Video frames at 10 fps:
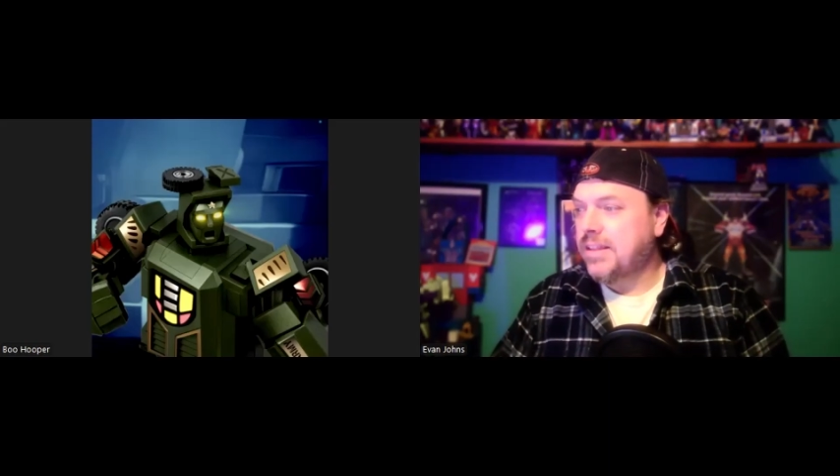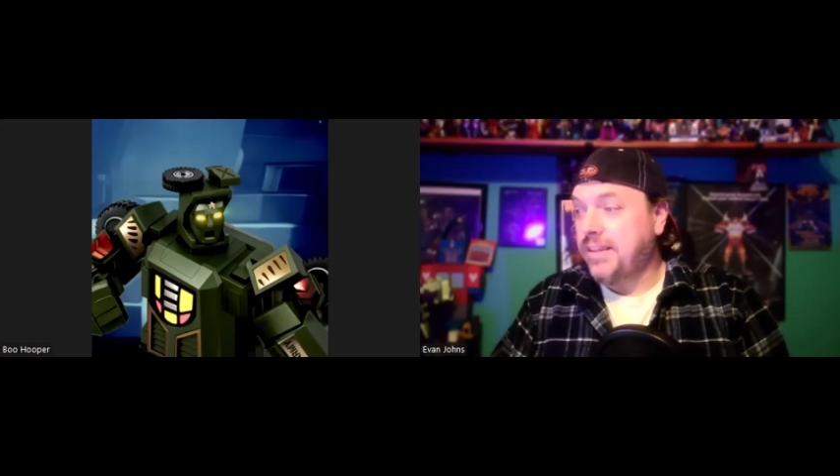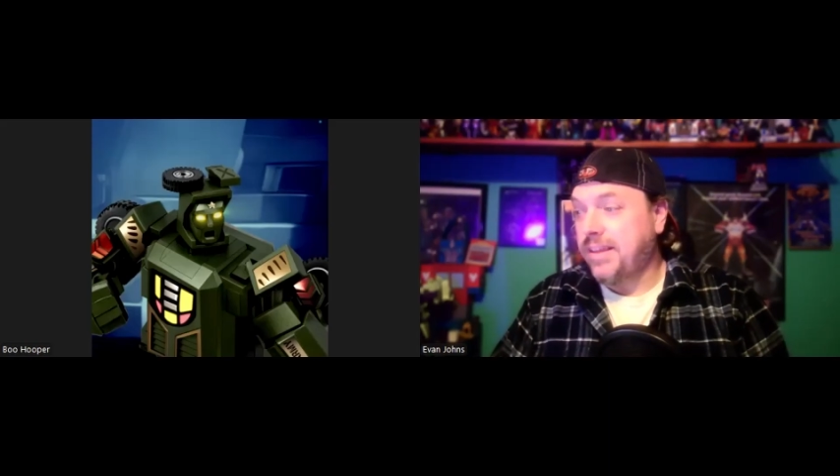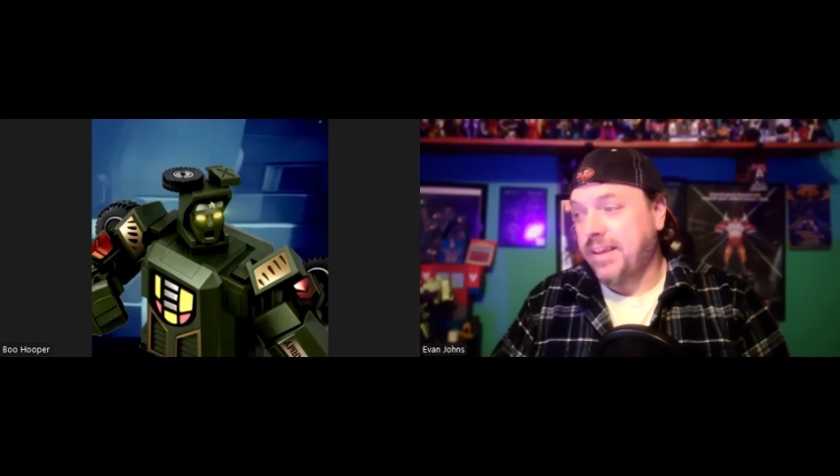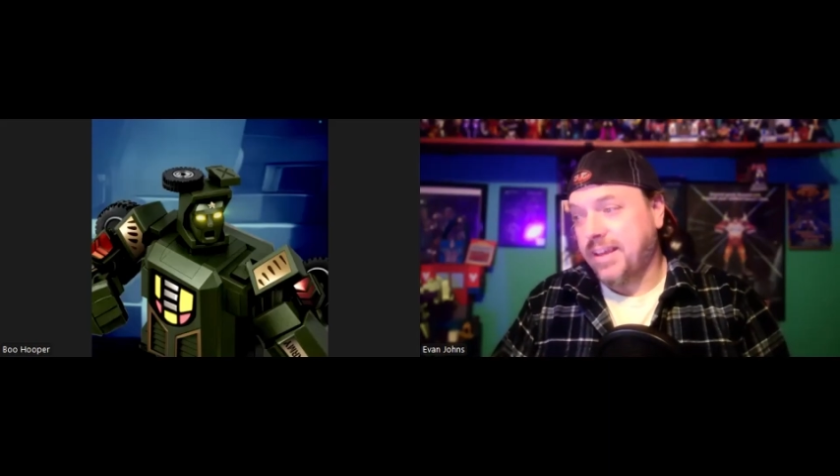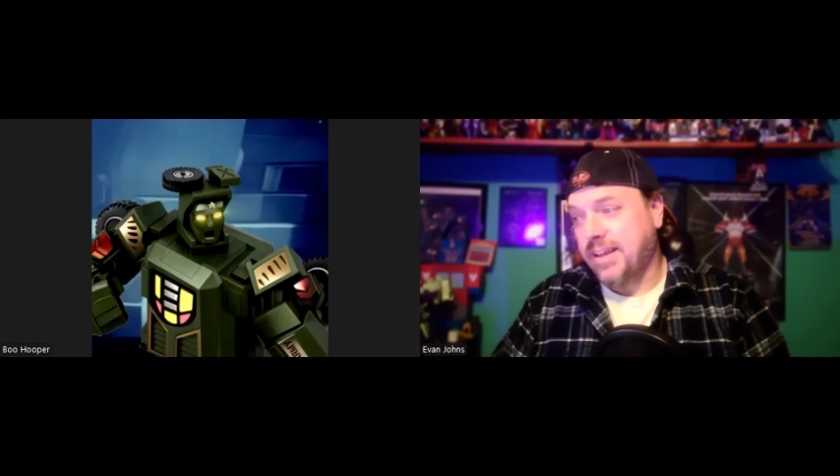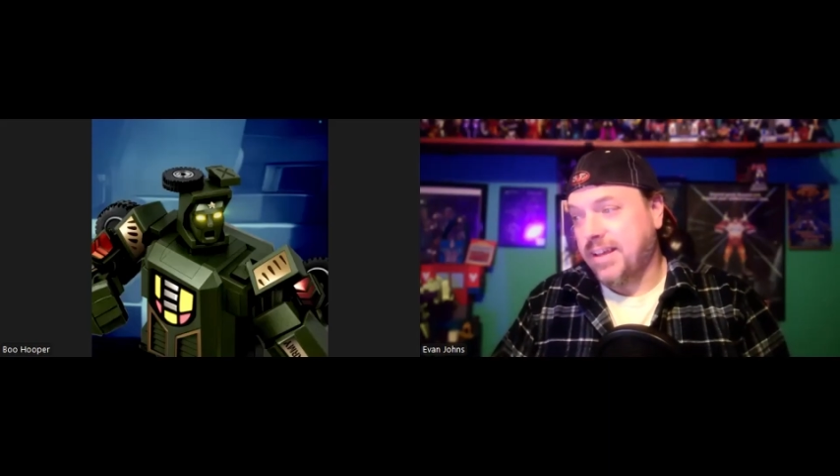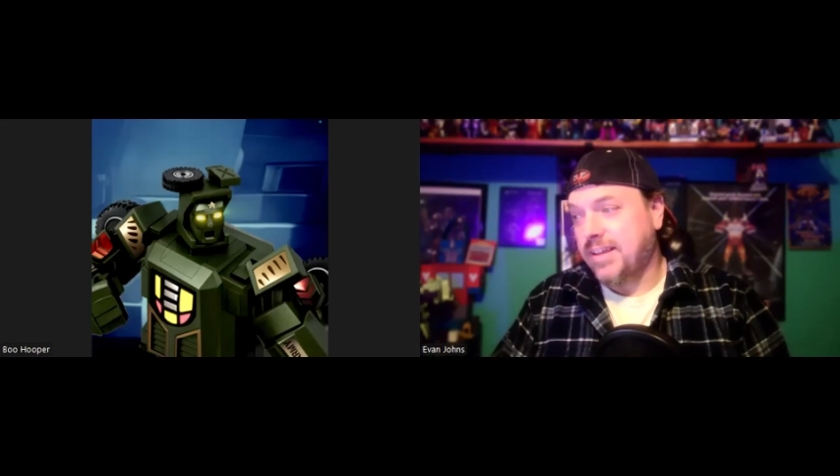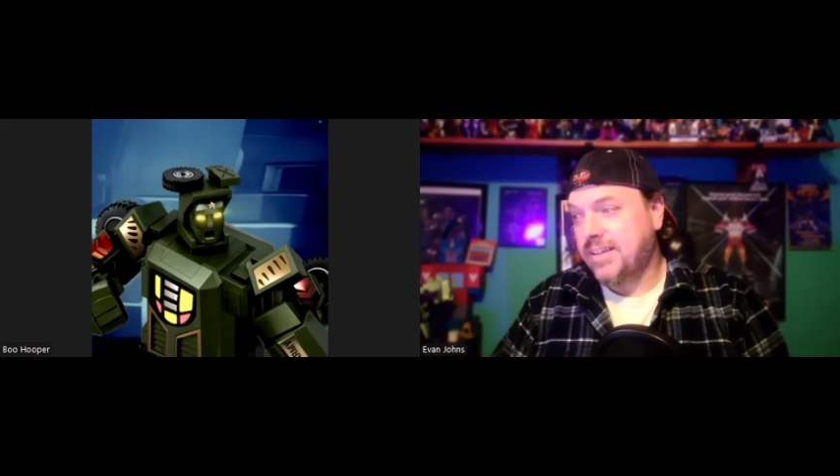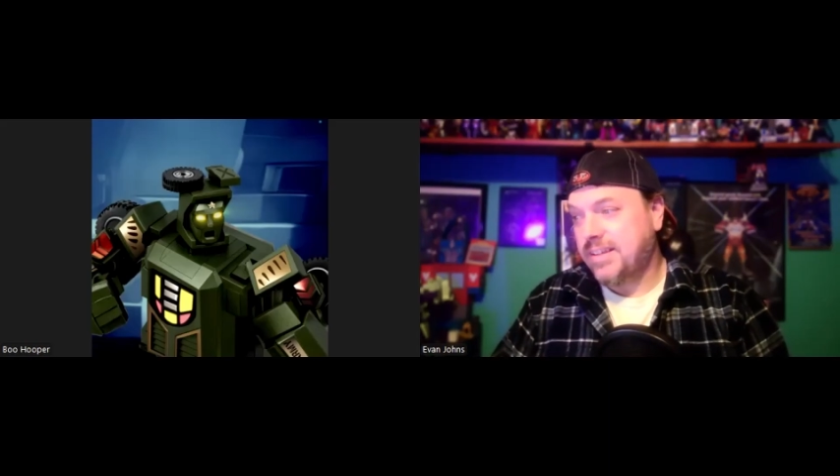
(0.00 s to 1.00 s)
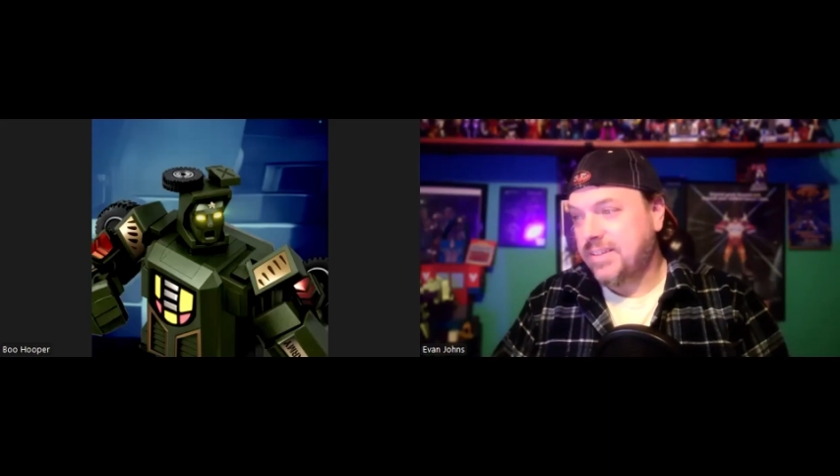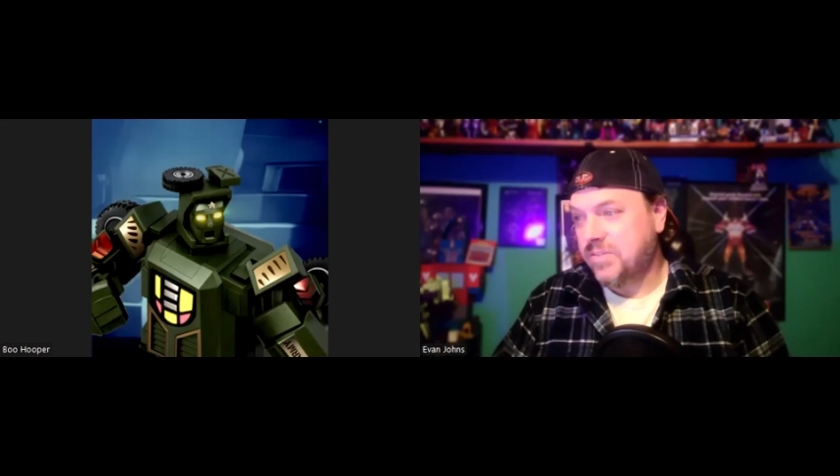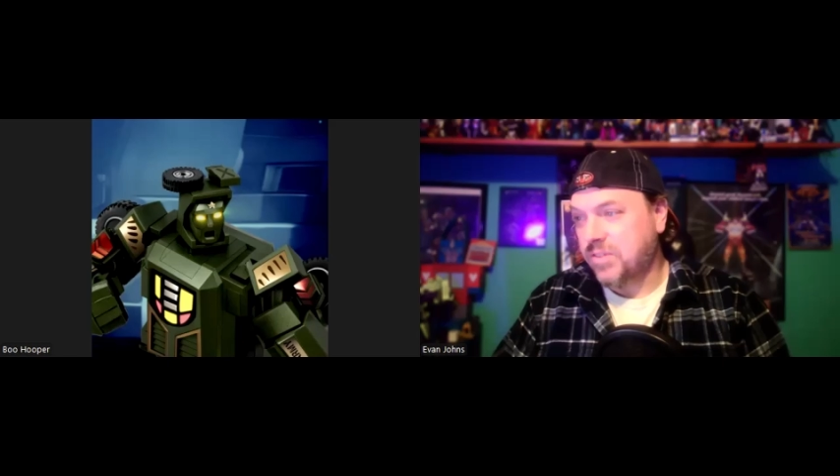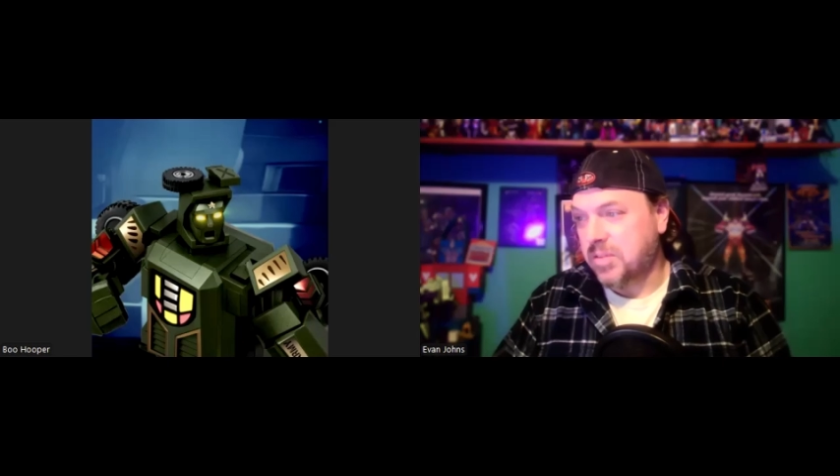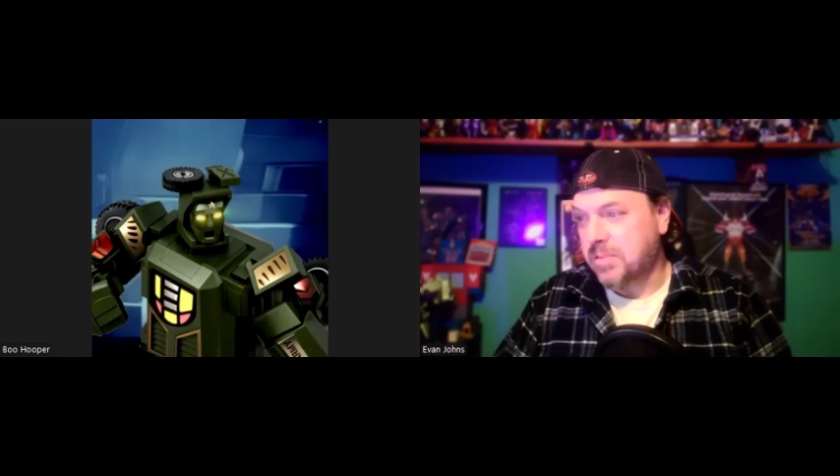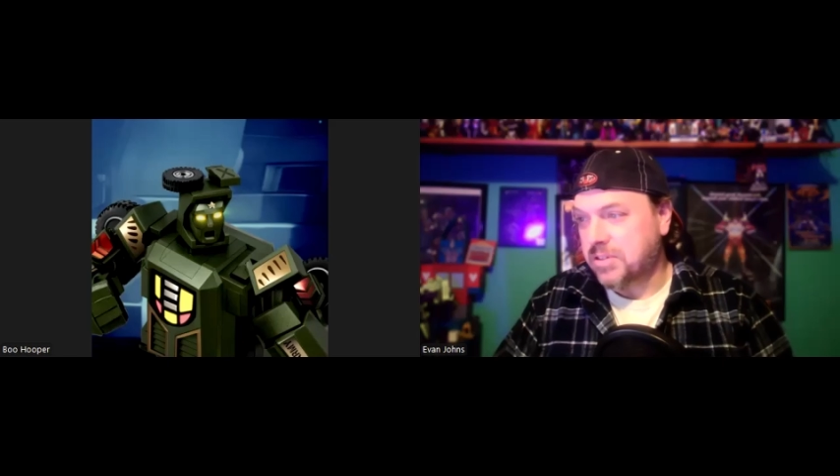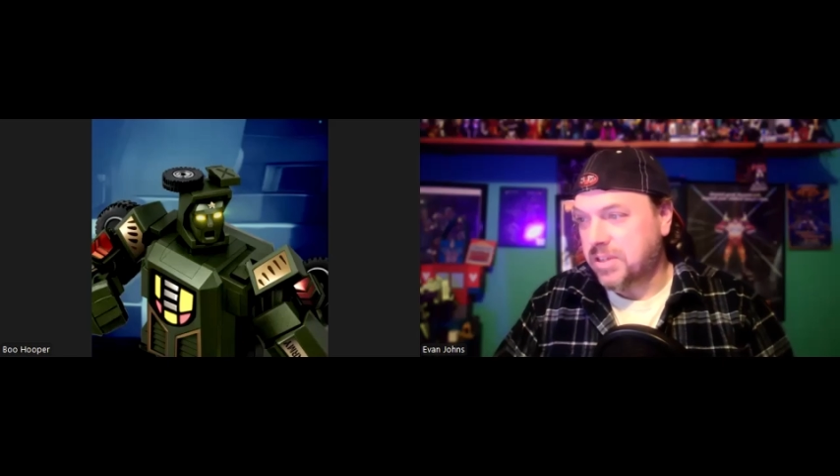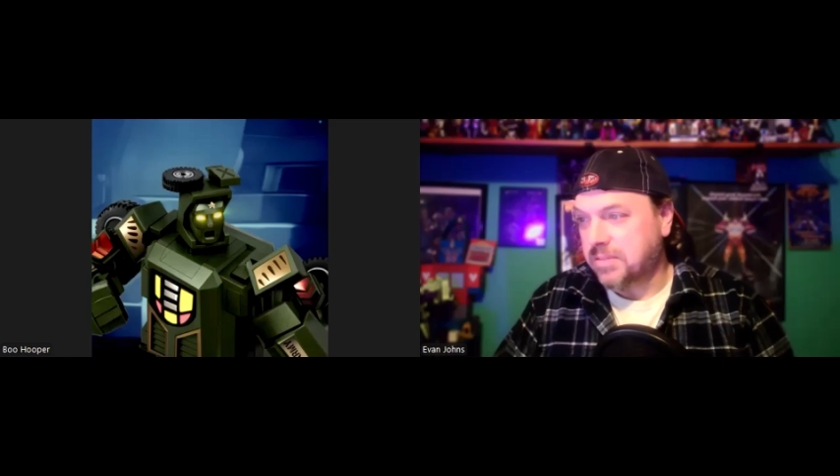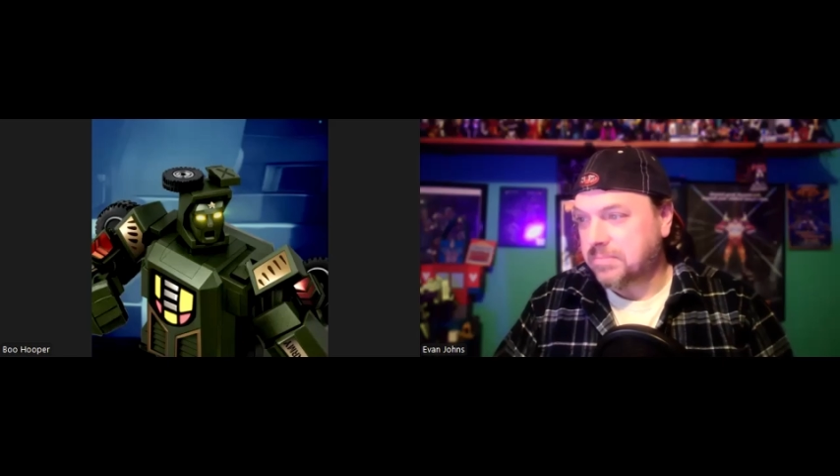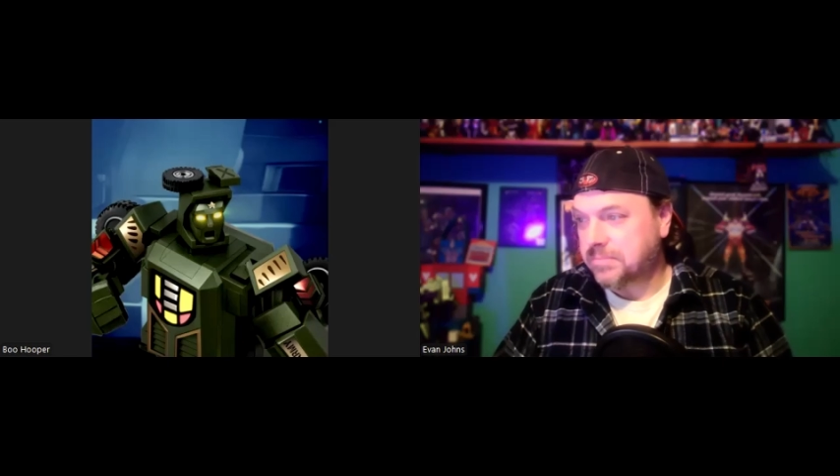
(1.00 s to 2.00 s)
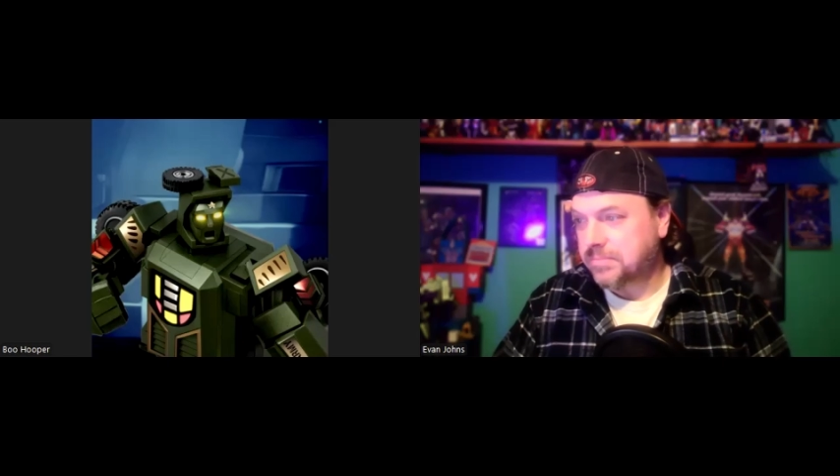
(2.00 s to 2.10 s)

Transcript: Yeah, pretty much so.